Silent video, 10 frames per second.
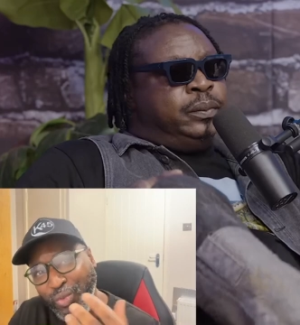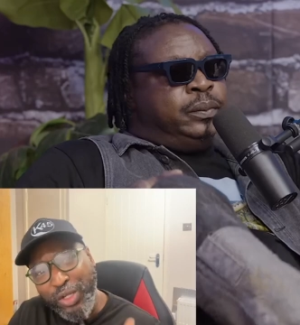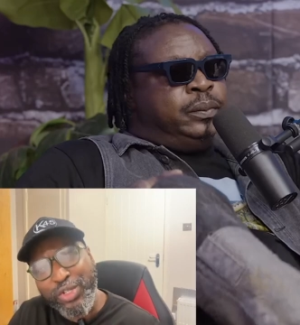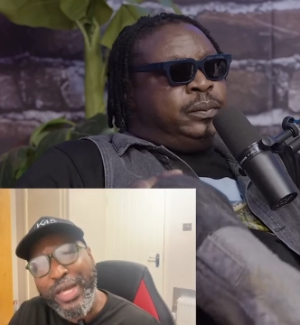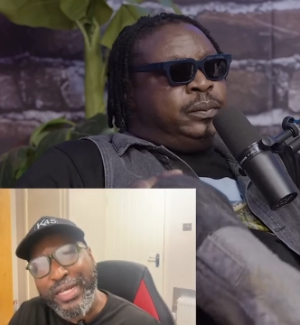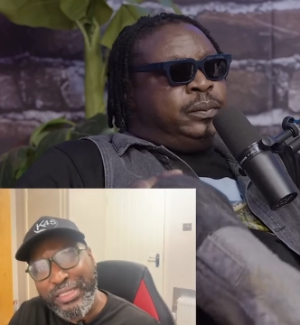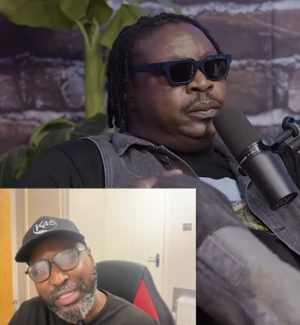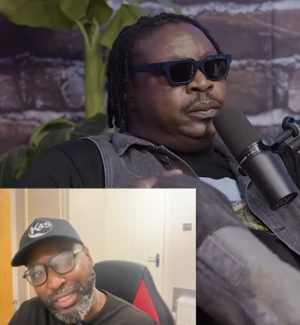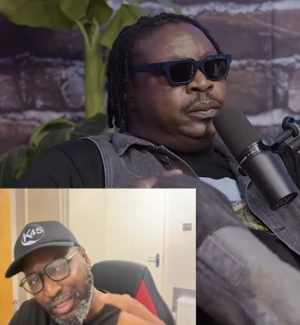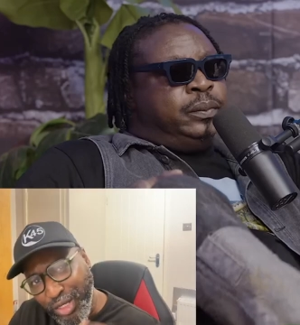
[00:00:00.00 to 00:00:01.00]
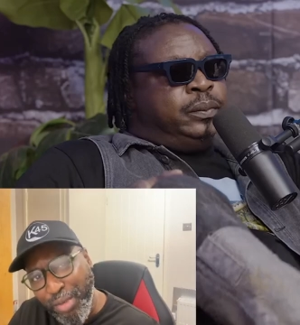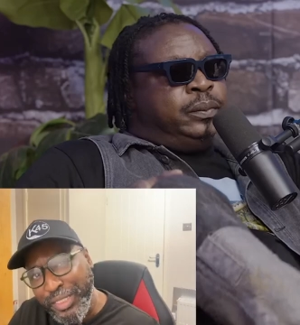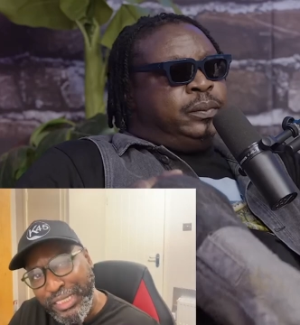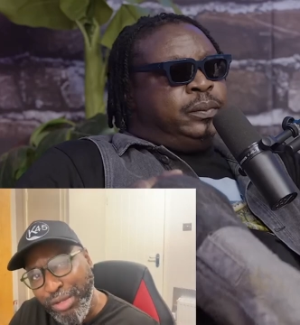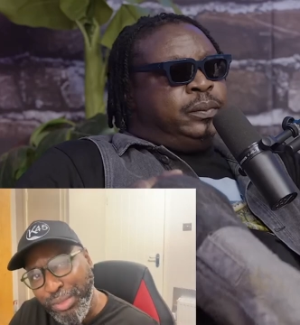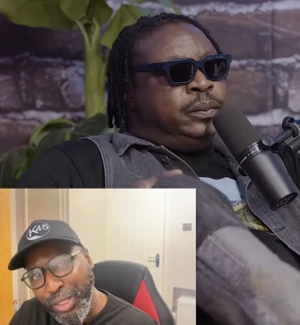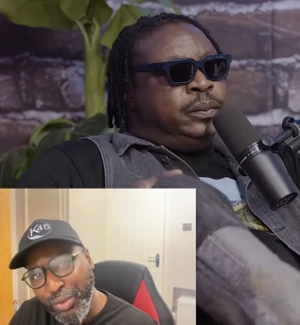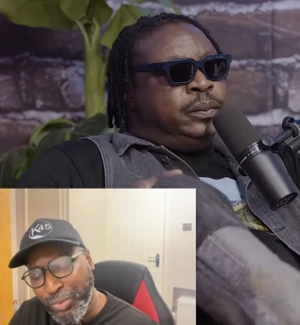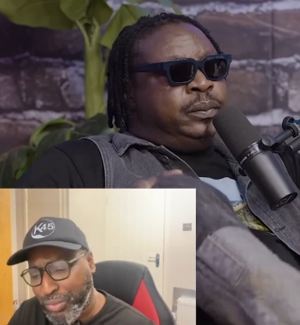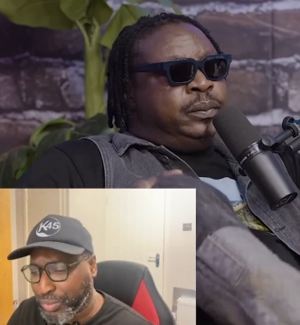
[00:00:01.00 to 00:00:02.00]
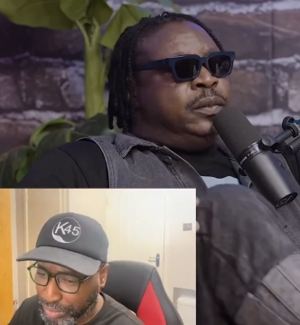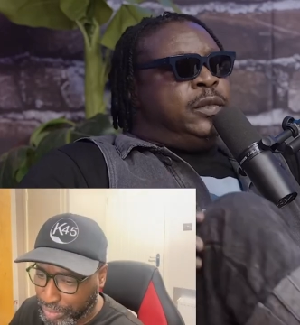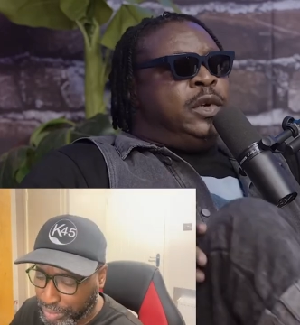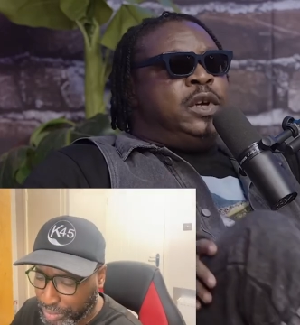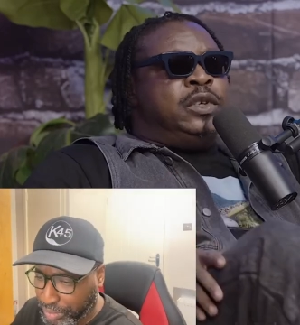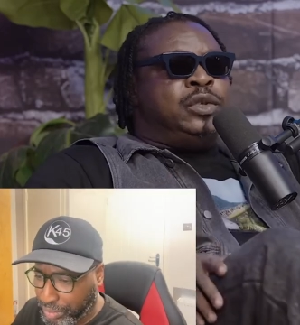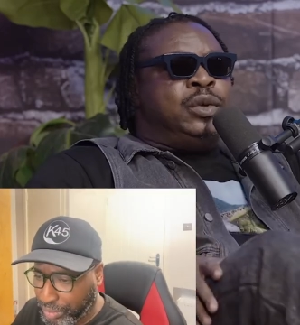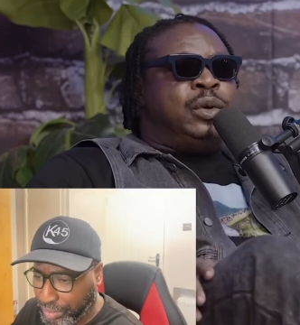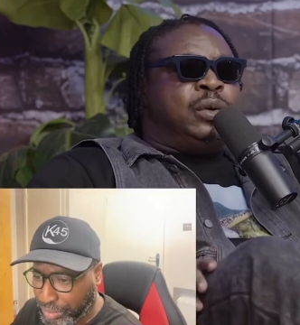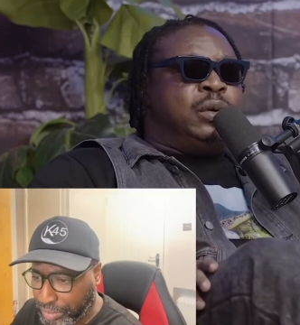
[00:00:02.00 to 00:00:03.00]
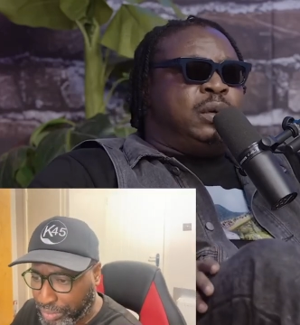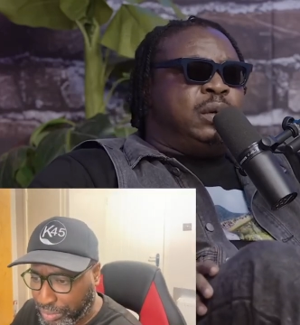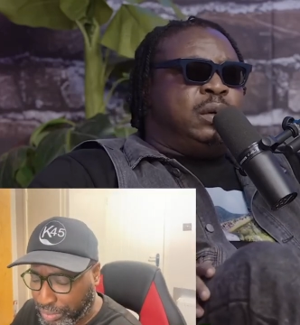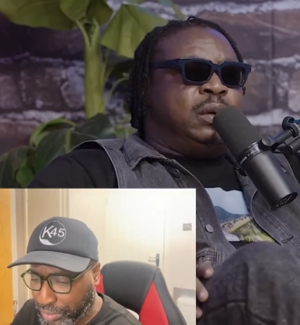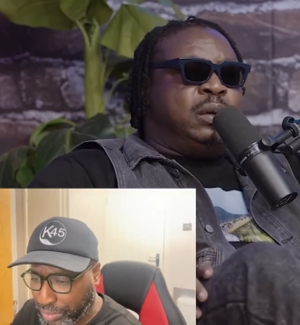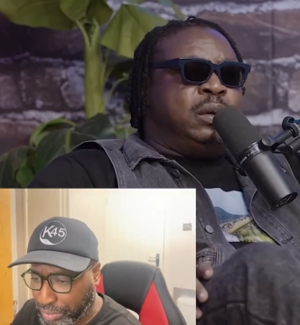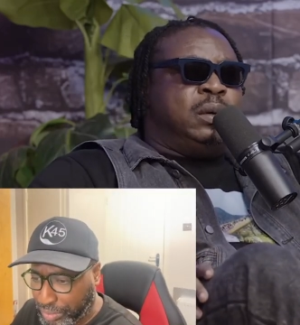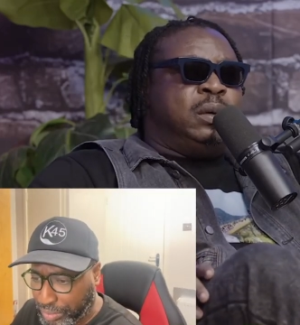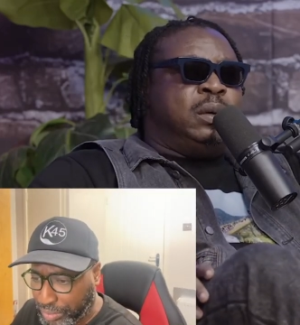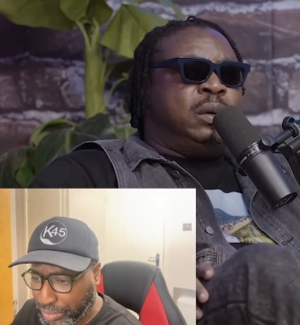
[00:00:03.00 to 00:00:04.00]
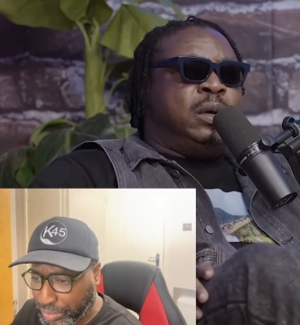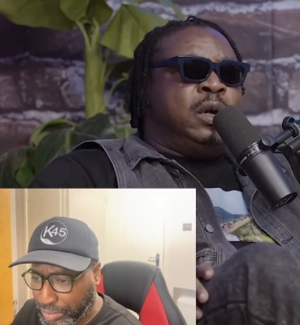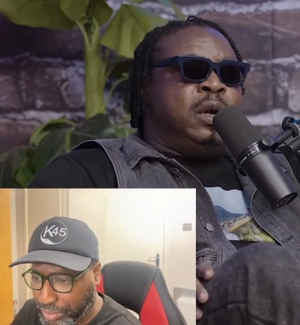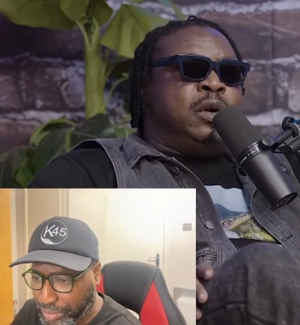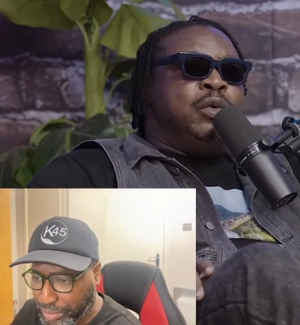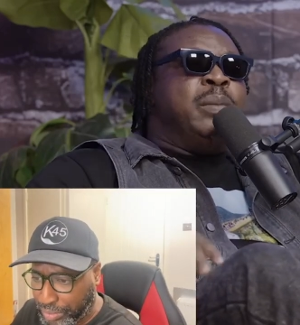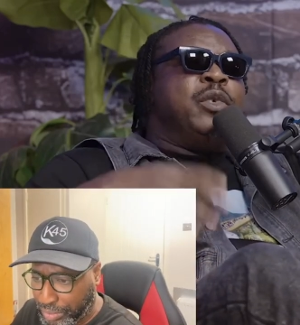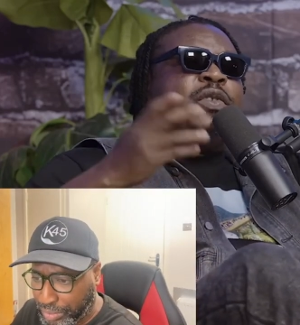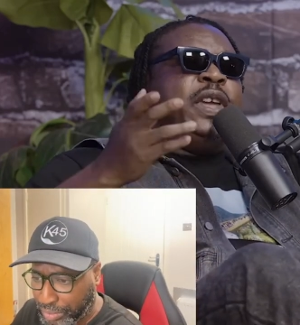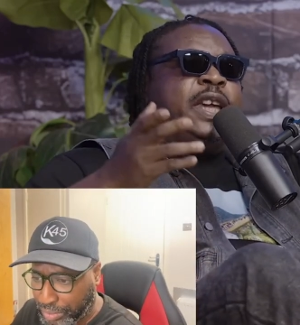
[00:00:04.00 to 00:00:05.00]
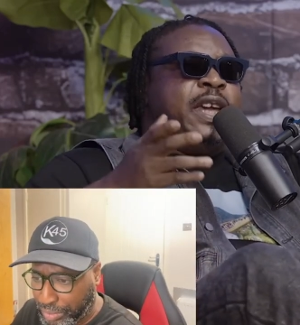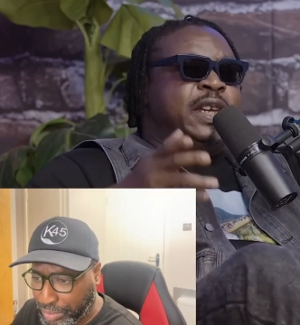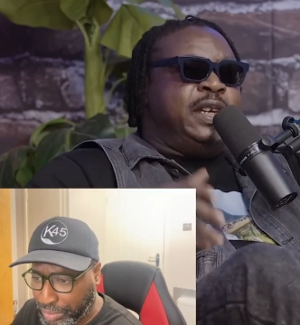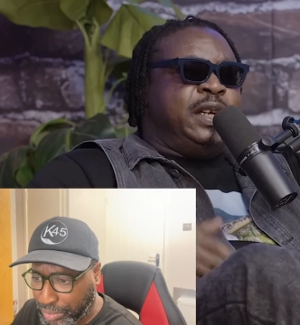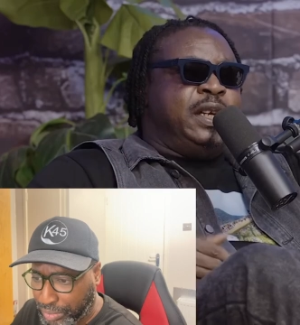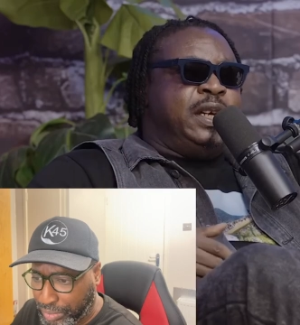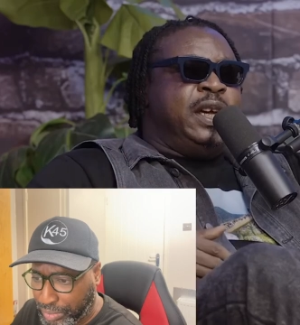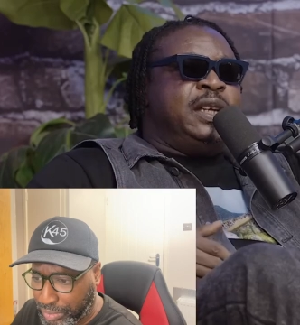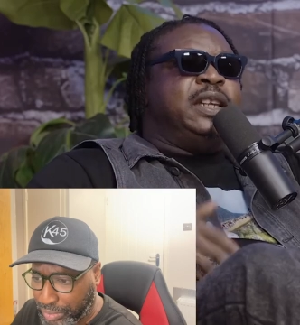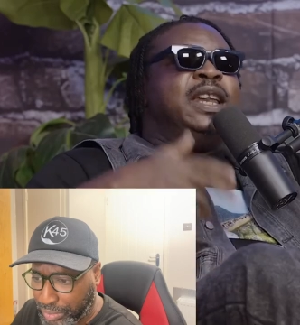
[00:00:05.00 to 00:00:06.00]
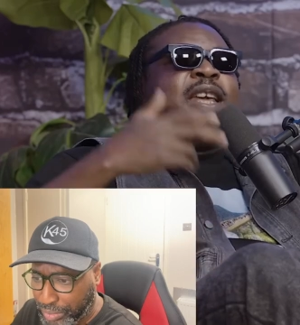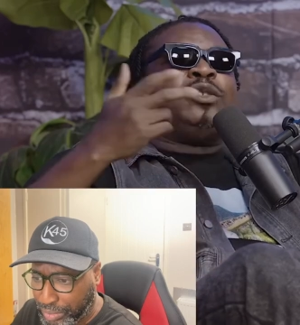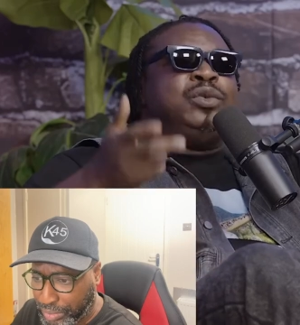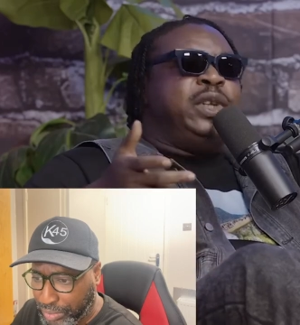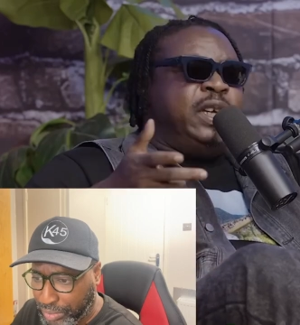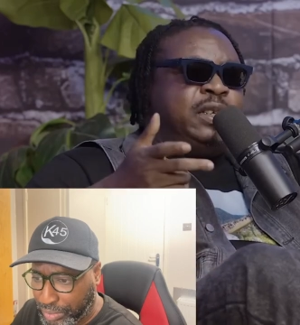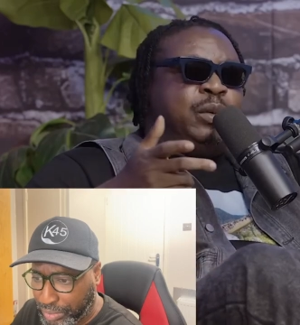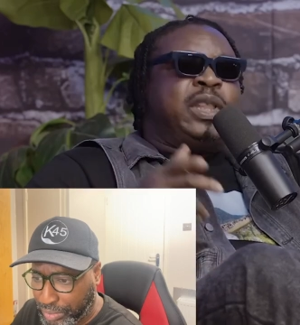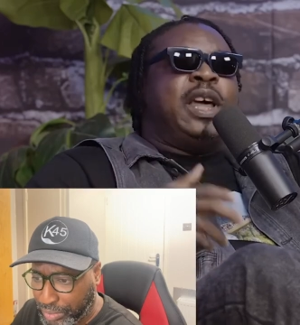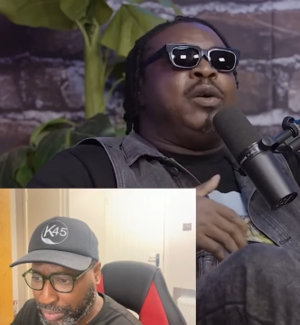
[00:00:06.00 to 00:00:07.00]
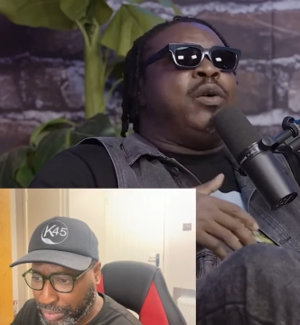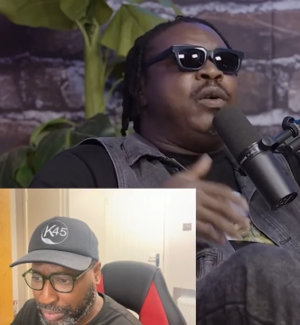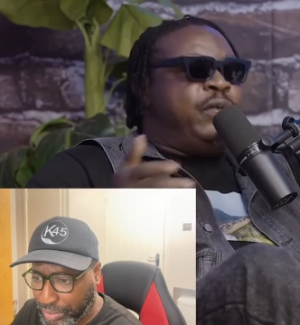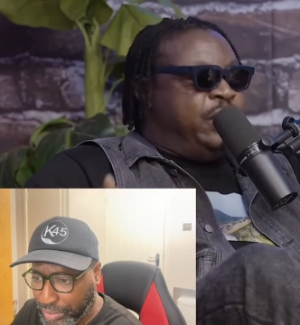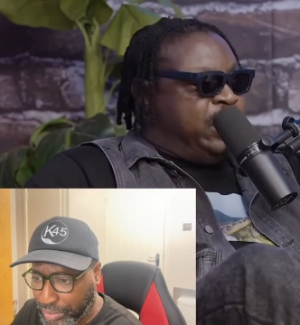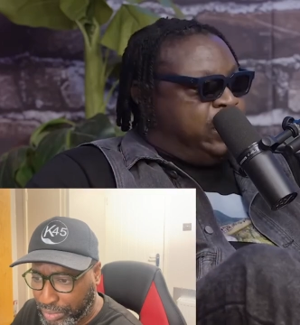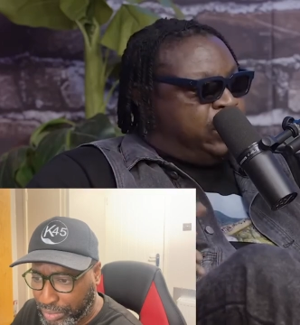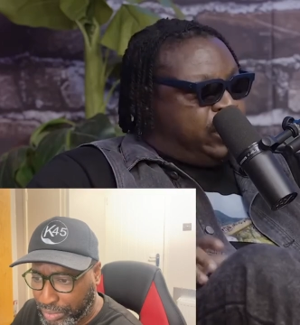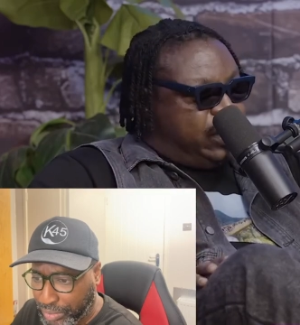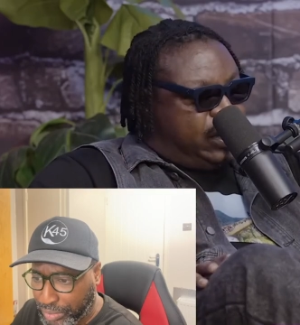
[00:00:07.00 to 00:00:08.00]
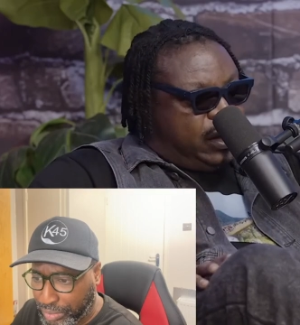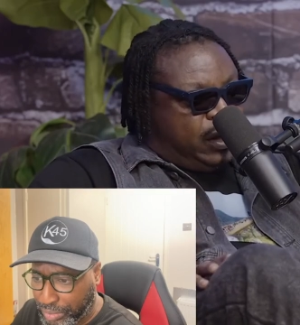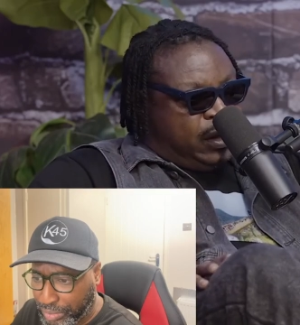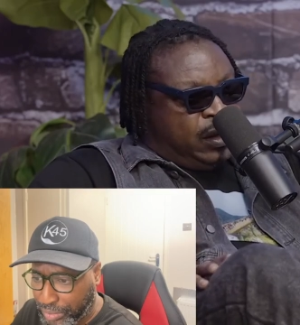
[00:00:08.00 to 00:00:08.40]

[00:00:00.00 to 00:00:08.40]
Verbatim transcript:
Speaker 1: What do you guys think? Comment down below.
Speaker 2: So we moved again. The next 2 days, what I don't go finish.